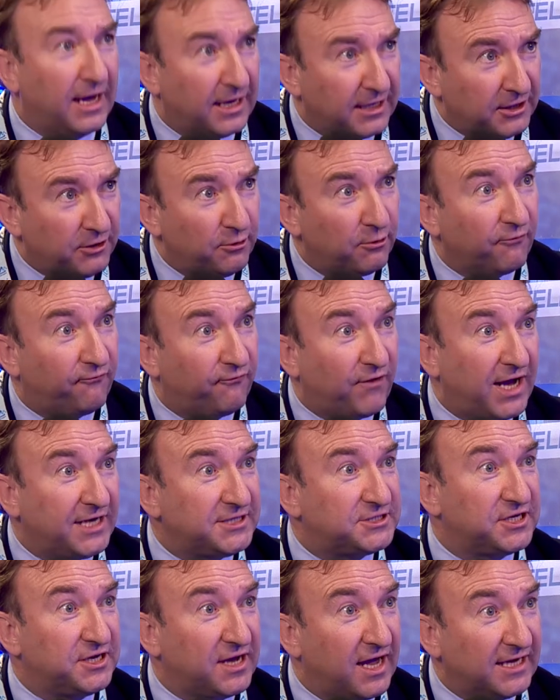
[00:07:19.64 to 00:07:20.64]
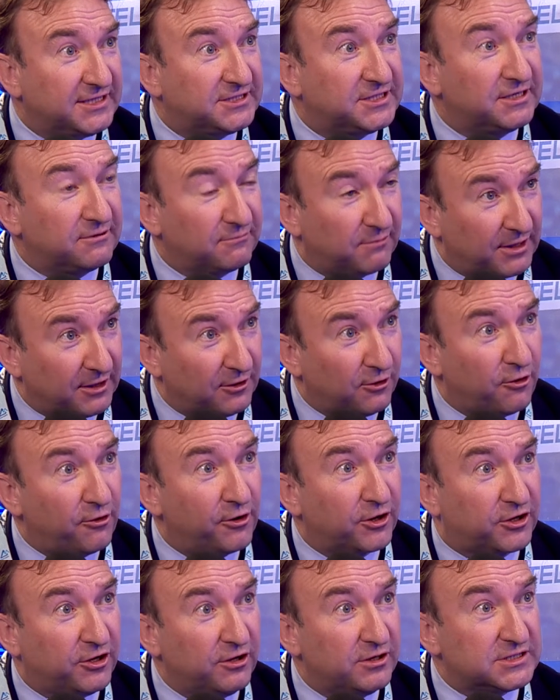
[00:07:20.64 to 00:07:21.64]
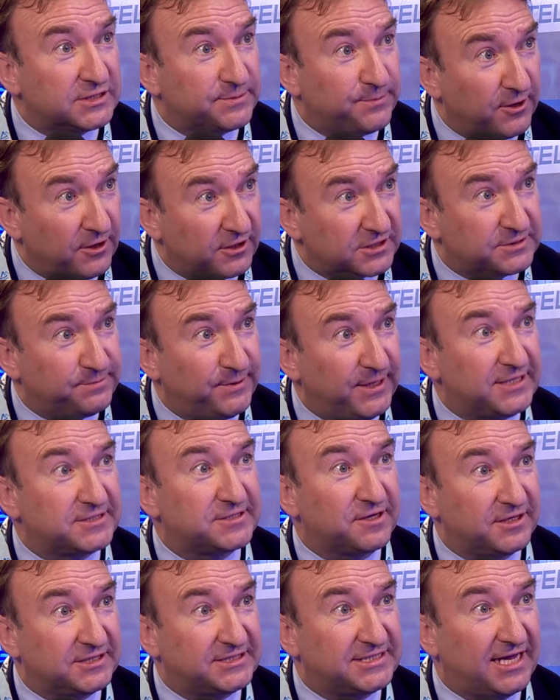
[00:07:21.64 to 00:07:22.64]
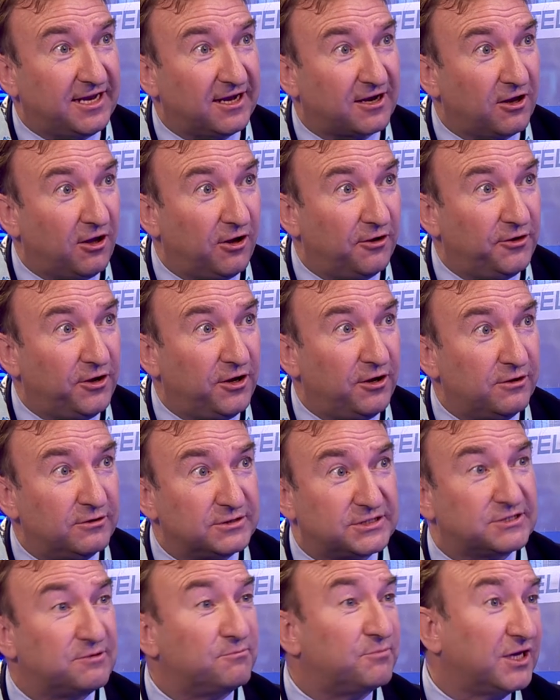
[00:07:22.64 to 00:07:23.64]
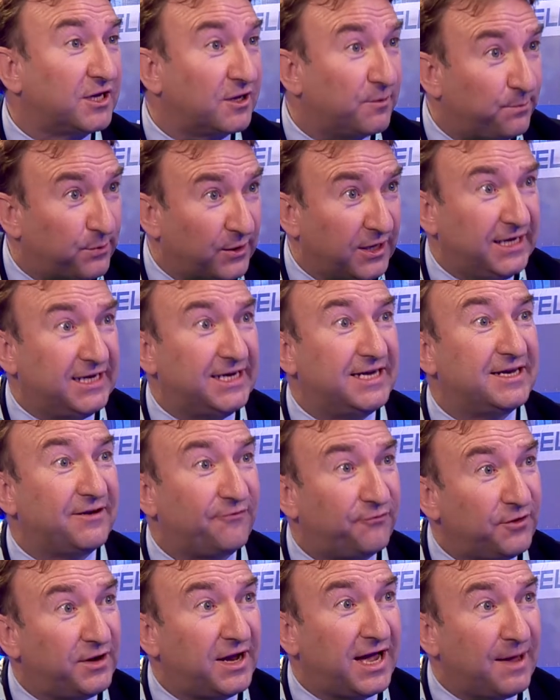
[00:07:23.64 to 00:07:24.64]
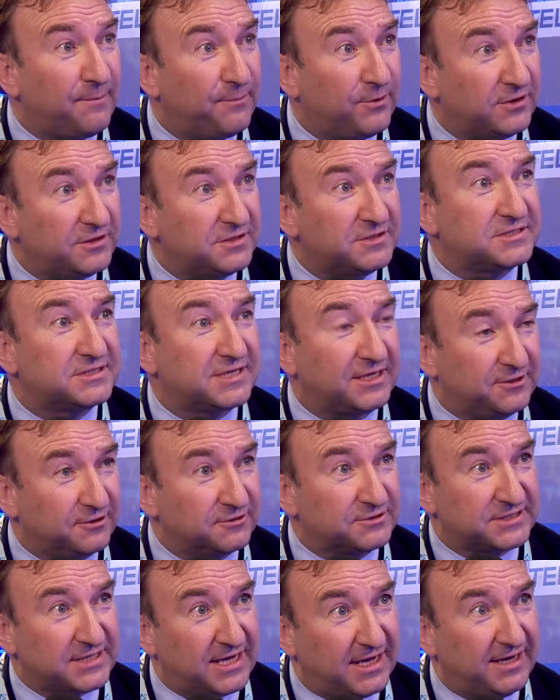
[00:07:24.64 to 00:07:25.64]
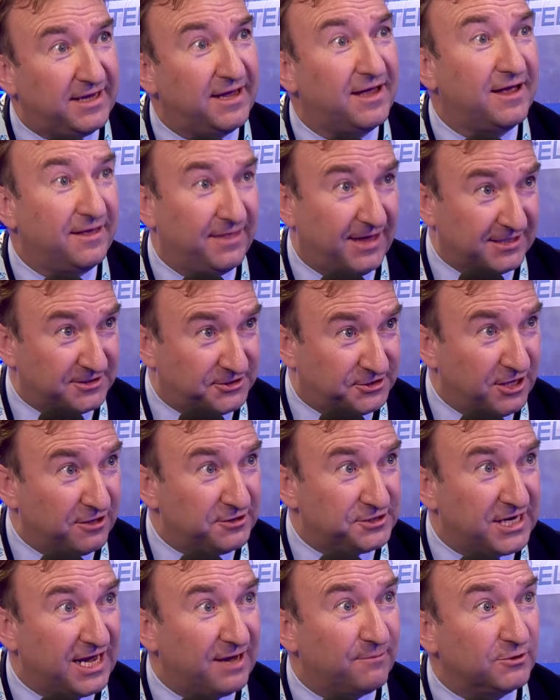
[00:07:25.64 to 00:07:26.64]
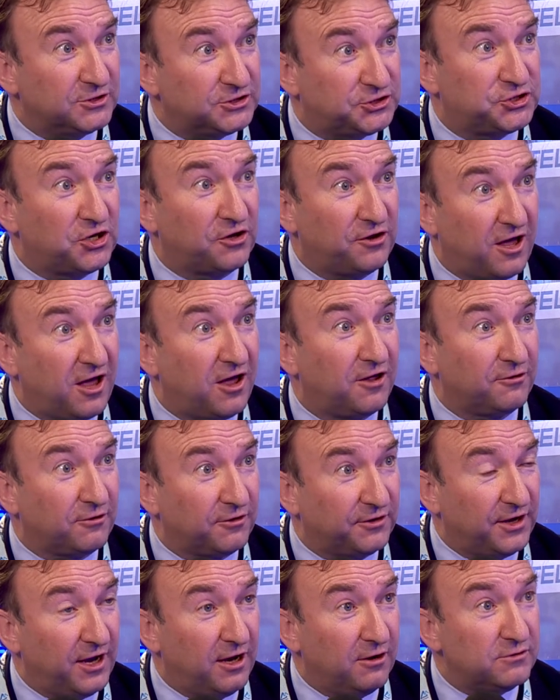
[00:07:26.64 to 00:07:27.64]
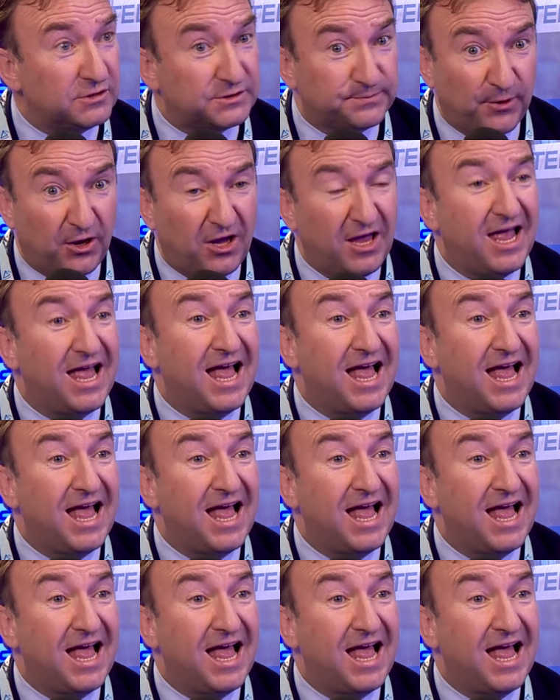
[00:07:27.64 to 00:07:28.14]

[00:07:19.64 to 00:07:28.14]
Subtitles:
you'll find tonight when Laura Kuenssberg speaks on the 10 o'clock news, something completely different happens, and you'll say that shows you how much John Arnold knows. But